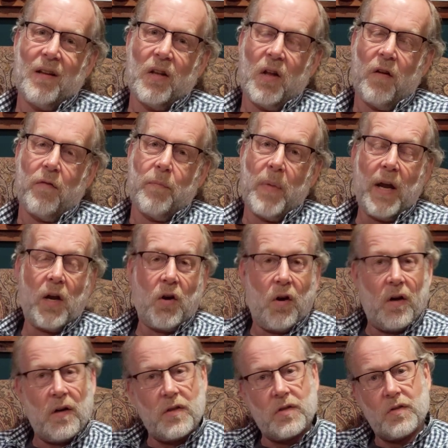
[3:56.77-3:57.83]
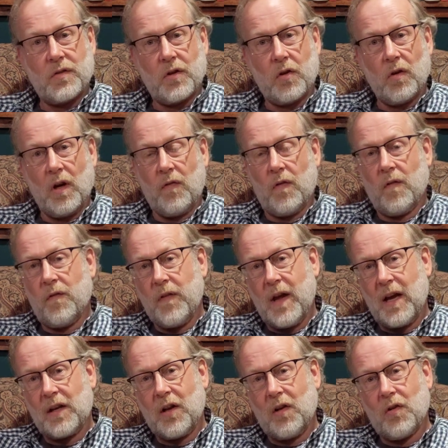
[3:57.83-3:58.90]
Love may cause grief. In
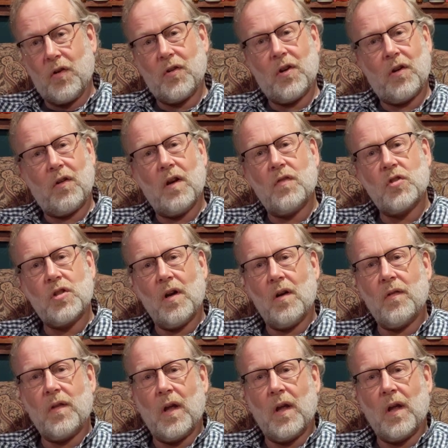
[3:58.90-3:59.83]
fact, I learned in Grief Share